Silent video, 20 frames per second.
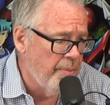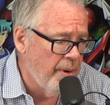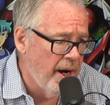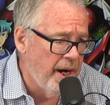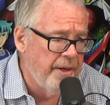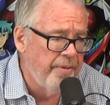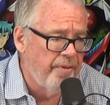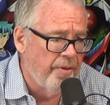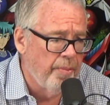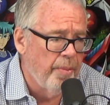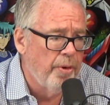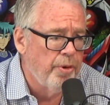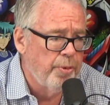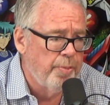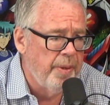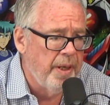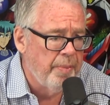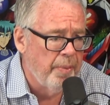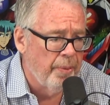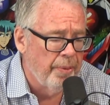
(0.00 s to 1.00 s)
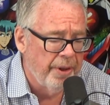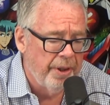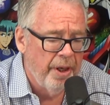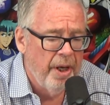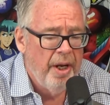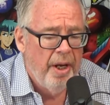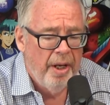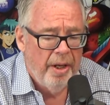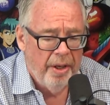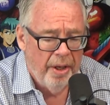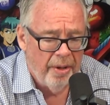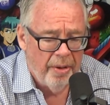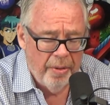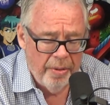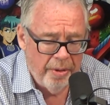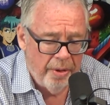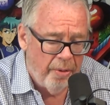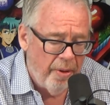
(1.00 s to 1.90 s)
to mind for most people. And, you know,